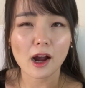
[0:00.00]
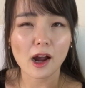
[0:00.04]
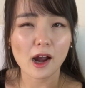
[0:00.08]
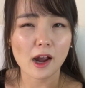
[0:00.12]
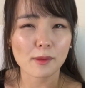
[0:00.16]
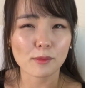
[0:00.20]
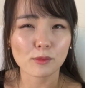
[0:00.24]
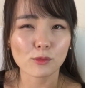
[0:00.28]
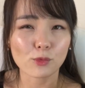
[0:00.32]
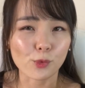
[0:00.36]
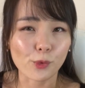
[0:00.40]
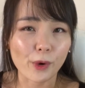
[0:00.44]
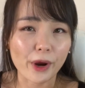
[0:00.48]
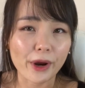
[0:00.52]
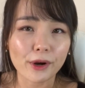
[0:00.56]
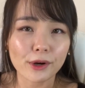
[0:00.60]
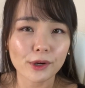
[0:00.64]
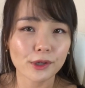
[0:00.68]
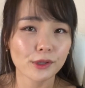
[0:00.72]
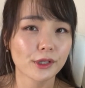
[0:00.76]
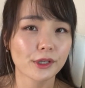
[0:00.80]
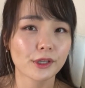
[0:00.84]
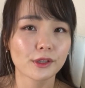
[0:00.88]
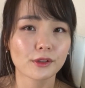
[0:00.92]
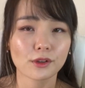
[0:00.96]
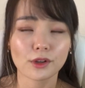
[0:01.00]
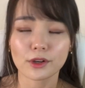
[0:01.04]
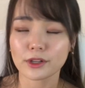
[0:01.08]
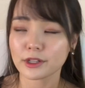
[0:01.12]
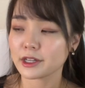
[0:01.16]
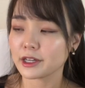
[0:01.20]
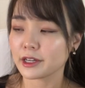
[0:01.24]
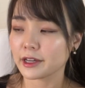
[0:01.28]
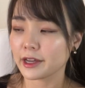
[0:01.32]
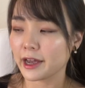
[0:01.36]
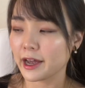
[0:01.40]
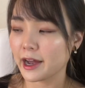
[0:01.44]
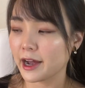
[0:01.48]
I'm rarely
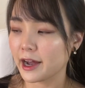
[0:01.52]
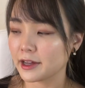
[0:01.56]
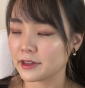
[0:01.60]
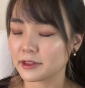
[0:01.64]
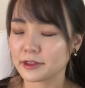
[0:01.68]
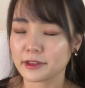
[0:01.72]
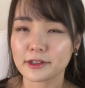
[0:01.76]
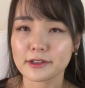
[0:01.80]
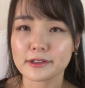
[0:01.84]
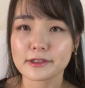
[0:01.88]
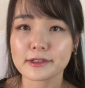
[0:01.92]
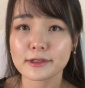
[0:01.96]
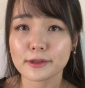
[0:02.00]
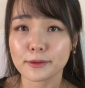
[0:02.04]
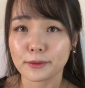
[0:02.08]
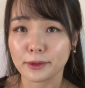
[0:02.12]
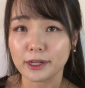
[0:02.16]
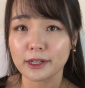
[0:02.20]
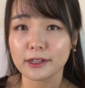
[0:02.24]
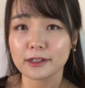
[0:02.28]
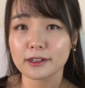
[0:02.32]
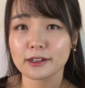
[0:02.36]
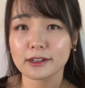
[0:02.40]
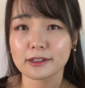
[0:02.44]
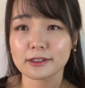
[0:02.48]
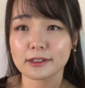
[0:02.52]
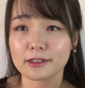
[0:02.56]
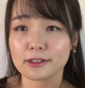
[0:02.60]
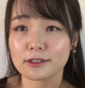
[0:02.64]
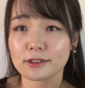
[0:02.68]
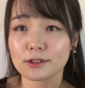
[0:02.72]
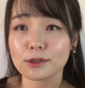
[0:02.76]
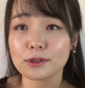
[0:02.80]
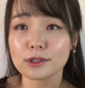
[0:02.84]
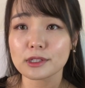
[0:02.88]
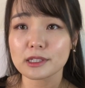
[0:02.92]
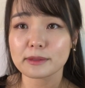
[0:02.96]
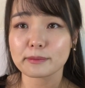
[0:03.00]
looking at this screen because it's
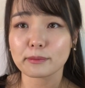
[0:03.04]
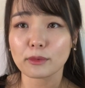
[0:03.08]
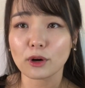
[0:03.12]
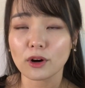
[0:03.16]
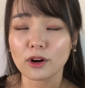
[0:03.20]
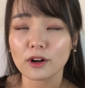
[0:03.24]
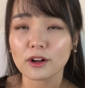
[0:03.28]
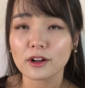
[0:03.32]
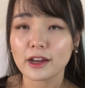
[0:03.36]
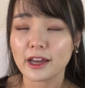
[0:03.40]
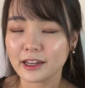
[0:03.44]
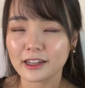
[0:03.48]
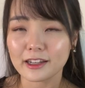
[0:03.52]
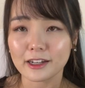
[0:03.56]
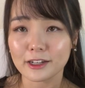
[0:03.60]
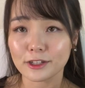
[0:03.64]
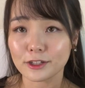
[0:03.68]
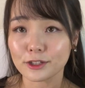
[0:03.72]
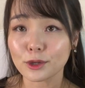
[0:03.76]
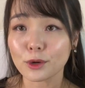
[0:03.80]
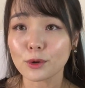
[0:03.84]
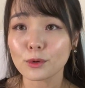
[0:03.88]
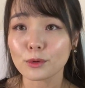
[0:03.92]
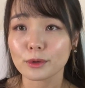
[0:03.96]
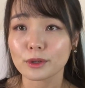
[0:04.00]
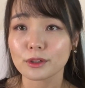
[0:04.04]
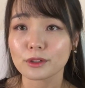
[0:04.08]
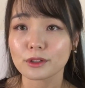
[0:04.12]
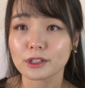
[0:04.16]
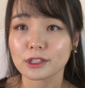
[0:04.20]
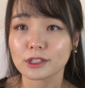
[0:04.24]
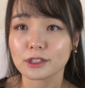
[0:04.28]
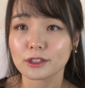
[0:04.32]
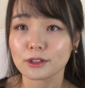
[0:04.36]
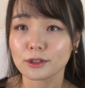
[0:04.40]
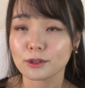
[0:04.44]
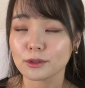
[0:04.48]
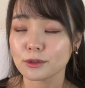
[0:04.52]
too small, and I don't really
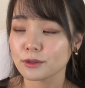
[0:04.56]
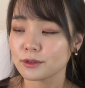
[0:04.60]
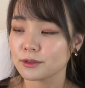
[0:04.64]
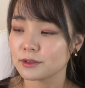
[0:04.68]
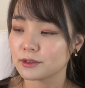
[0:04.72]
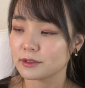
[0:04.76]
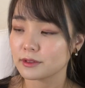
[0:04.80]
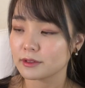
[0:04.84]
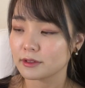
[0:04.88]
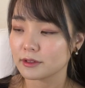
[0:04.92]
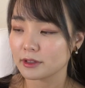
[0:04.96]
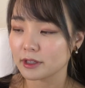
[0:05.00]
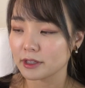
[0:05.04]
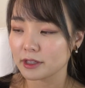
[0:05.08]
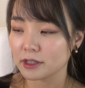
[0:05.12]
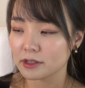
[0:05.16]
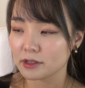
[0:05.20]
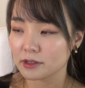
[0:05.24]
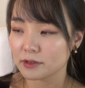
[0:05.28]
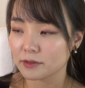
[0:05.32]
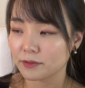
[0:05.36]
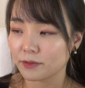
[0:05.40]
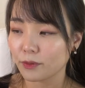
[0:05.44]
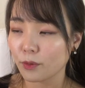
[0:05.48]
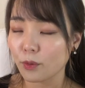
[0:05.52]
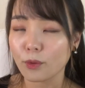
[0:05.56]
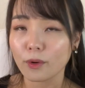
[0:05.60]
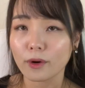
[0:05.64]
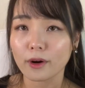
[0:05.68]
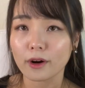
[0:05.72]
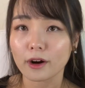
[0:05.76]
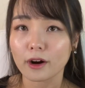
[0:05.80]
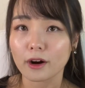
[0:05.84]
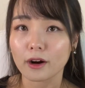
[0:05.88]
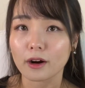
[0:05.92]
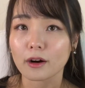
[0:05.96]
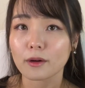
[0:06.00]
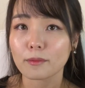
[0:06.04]
use this
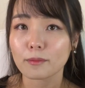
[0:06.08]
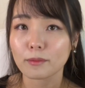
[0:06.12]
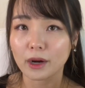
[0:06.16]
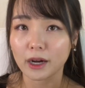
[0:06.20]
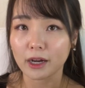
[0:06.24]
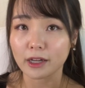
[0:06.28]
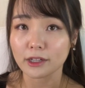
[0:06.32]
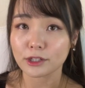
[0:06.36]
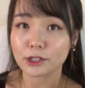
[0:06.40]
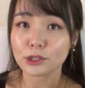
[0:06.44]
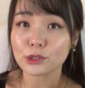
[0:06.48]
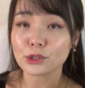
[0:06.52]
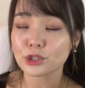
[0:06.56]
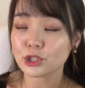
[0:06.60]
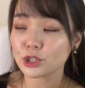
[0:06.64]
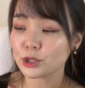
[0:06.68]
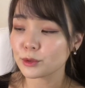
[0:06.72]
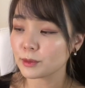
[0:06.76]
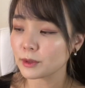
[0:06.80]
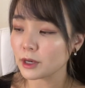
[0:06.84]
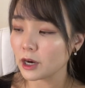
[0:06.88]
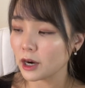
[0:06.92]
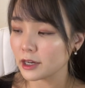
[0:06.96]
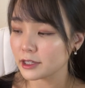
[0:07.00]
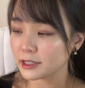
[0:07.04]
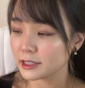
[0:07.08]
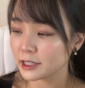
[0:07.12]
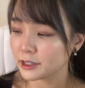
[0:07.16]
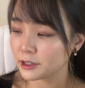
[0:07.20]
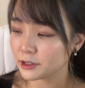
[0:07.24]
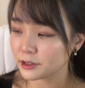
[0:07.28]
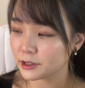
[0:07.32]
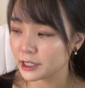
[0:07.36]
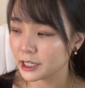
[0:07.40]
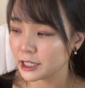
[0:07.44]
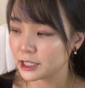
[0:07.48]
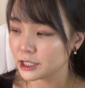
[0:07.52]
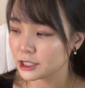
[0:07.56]
for my YouTube content
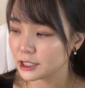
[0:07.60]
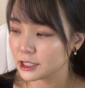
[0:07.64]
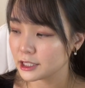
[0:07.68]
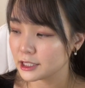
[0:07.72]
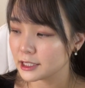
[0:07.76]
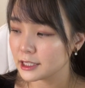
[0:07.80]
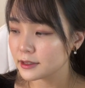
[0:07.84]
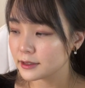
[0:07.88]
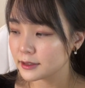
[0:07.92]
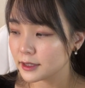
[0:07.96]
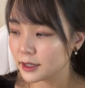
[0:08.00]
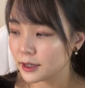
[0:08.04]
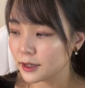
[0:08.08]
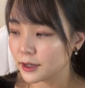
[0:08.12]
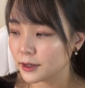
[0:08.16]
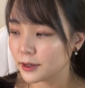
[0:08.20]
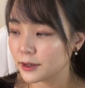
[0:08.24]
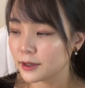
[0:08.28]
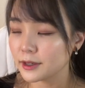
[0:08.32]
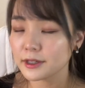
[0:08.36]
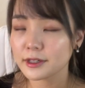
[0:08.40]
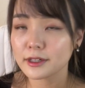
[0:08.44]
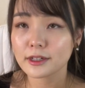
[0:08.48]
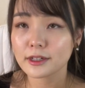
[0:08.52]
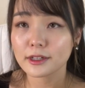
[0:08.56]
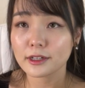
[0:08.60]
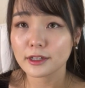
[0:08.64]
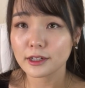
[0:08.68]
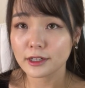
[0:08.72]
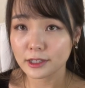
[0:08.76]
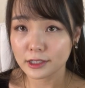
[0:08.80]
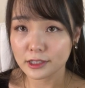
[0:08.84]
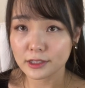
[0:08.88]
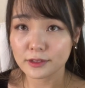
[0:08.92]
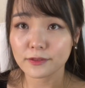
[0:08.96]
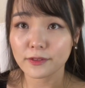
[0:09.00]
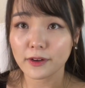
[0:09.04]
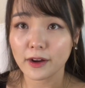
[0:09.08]
creation. So
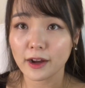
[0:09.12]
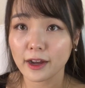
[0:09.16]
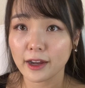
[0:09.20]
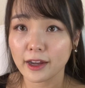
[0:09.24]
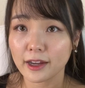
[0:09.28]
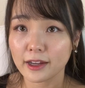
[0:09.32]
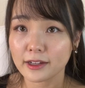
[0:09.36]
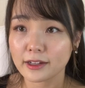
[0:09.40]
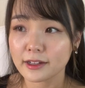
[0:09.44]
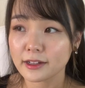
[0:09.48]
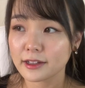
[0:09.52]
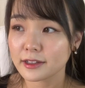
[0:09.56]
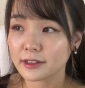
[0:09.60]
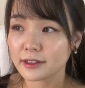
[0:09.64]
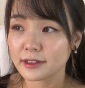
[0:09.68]
it's fine.